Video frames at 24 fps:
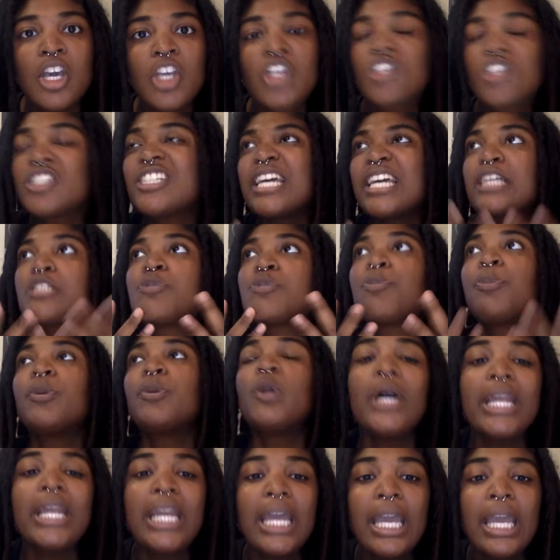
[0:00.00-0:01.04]
You're just
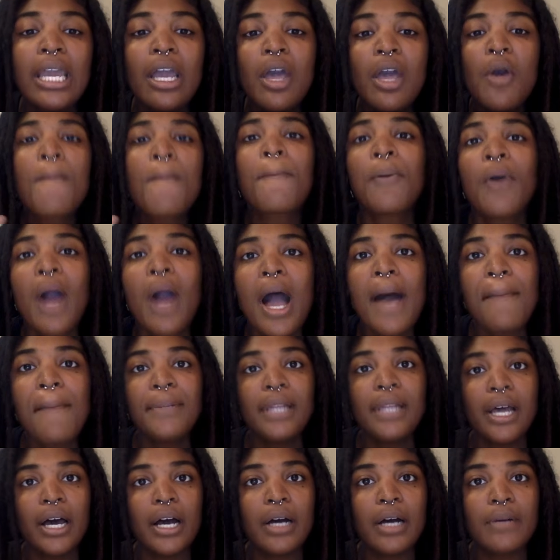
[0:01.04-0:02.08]
exploiting
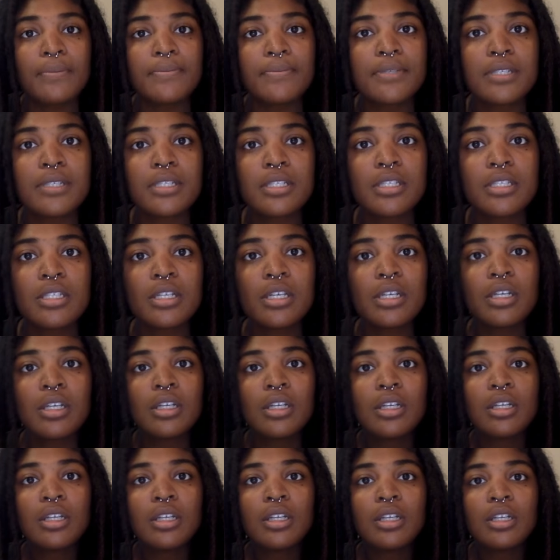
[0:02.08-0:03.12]
problems.
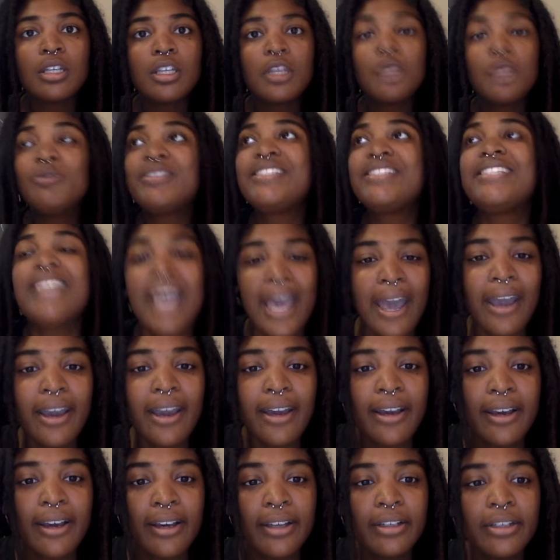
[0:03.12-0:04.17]
You dick.